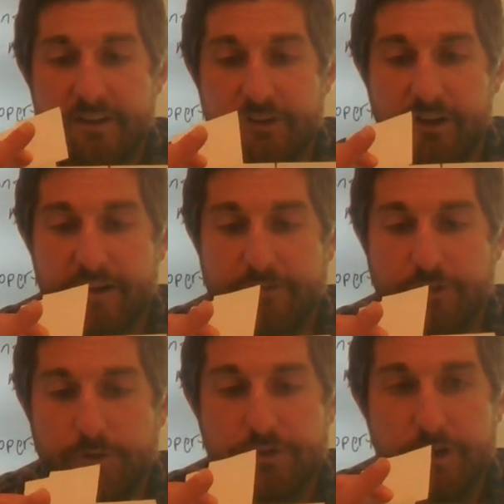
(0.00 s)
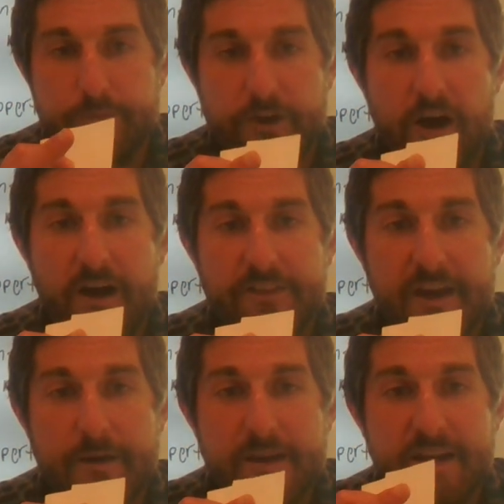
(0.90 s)
you'll have two terms on
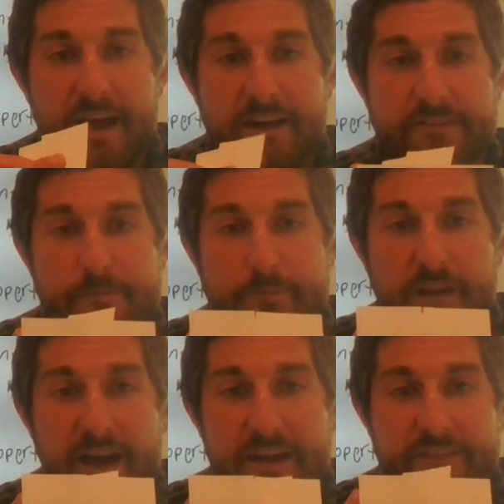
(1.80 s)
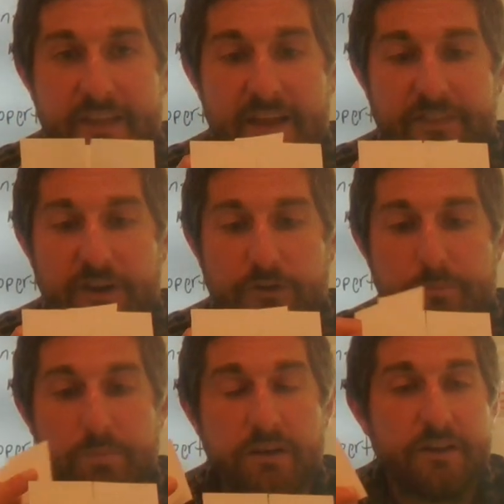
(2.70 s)
them, and it's implied that there's a
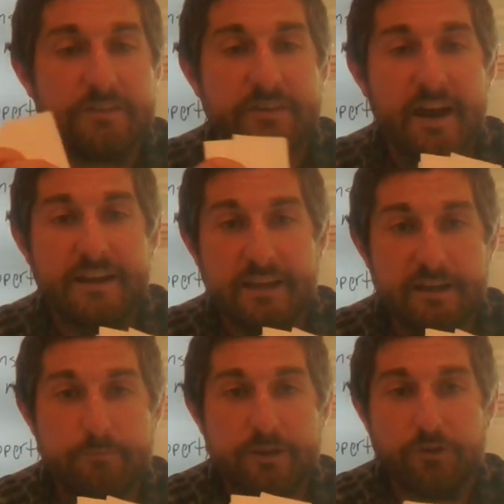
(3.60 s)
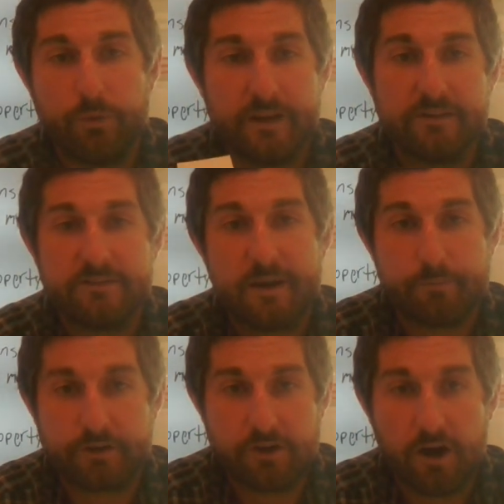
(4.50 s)
plus sign in between
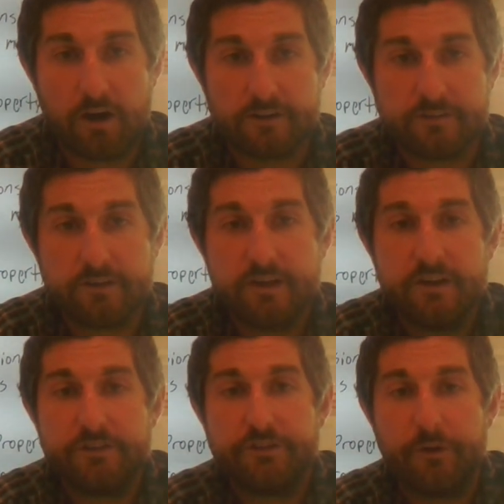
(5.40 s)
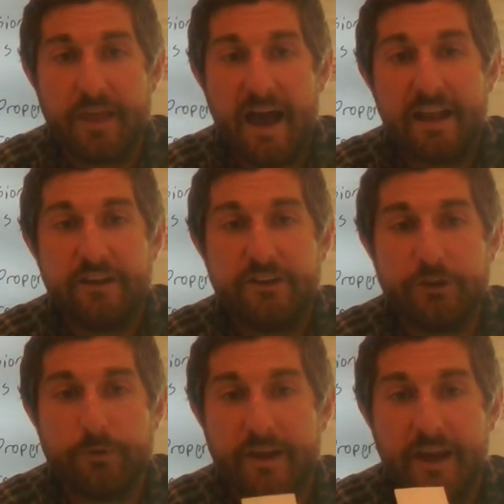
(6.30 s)
separate cards so that
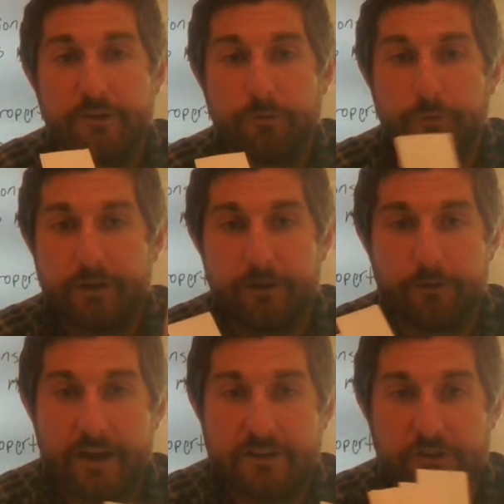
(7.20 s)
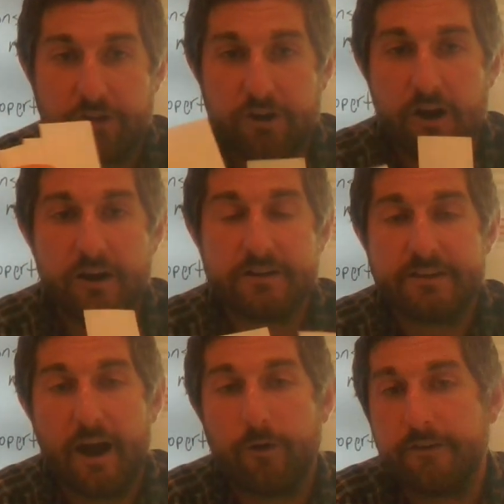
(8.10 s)
you can rearrange your cards
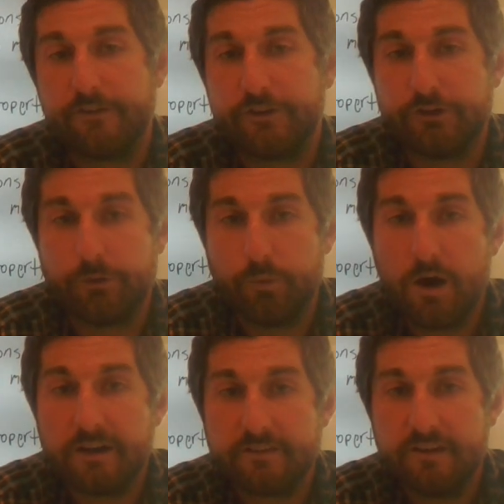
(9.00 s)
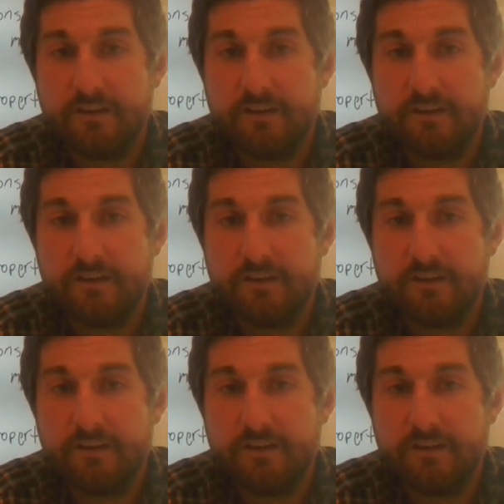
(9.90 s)
however you want.